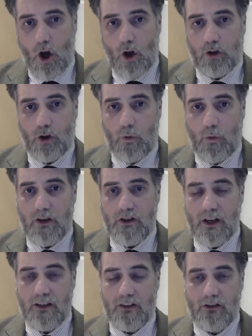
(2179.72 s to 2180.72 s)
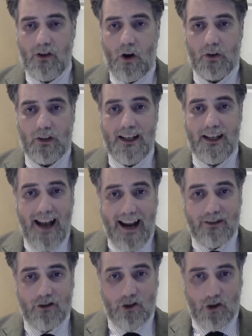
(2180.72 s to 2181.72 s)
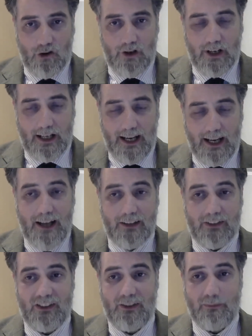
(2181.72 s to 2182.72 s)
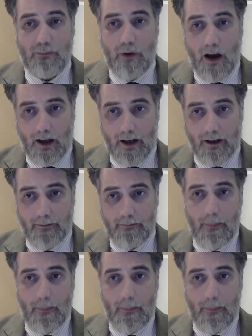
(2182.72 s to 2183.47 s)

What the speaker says: to which it does not naturally aspire.